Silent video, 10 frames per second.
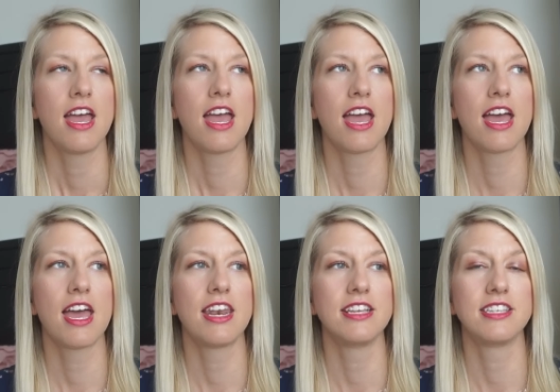
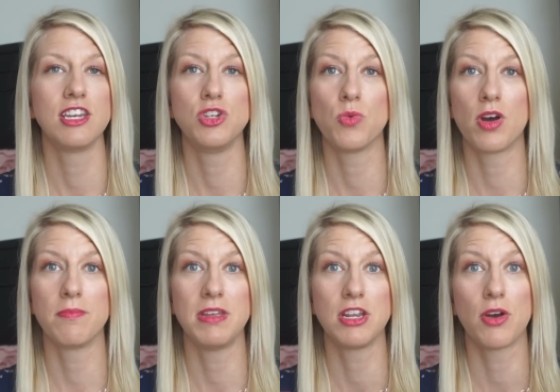And I said, do you
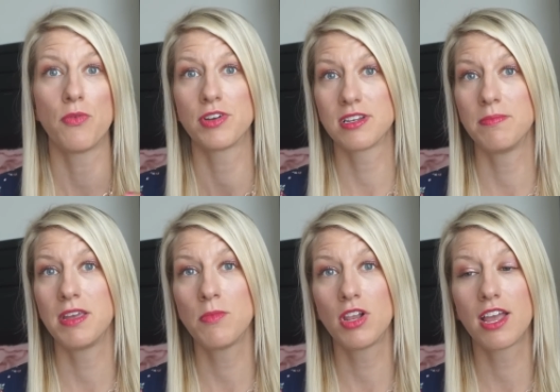want me to go for
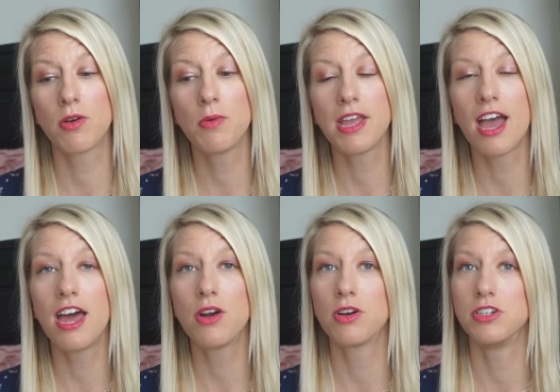something more like what we
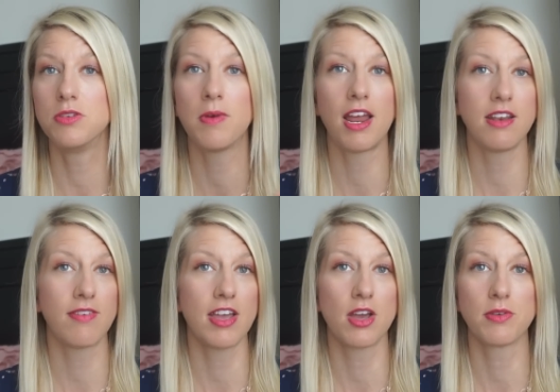had? Or do you mind if
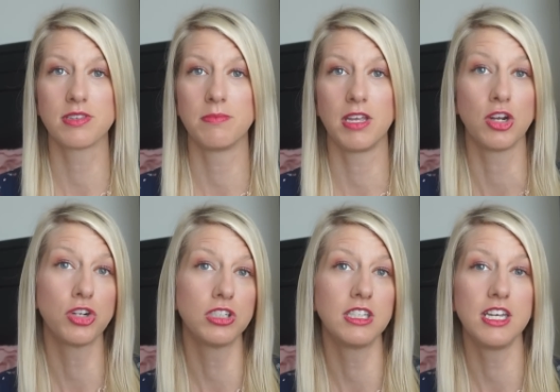I go something
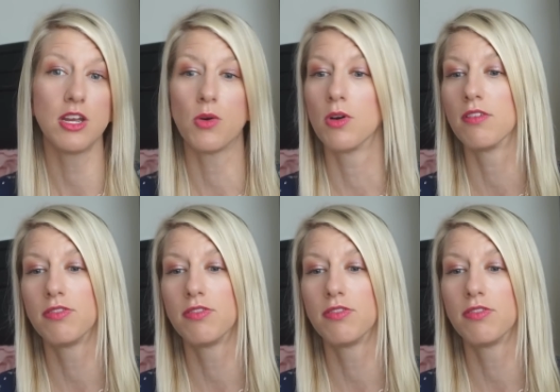girly or